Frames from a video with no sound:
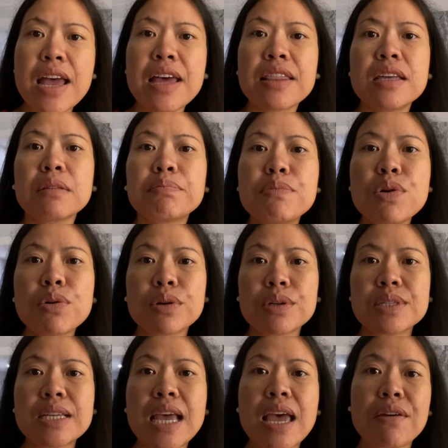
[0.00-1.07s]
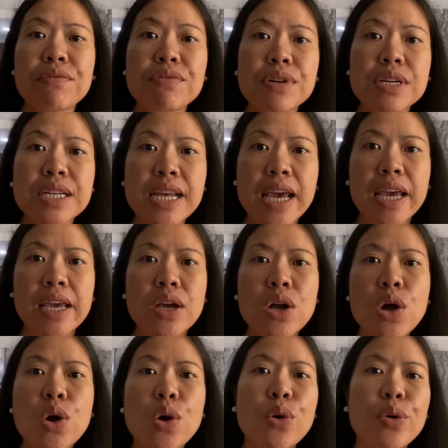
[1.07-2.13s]
that books every day
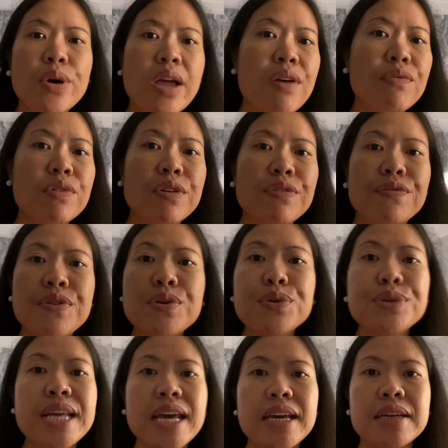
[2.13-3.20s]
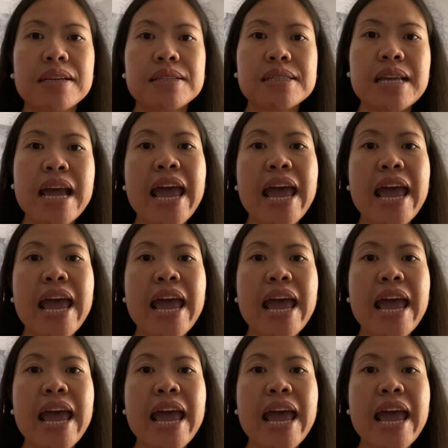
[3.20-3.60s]
or every few days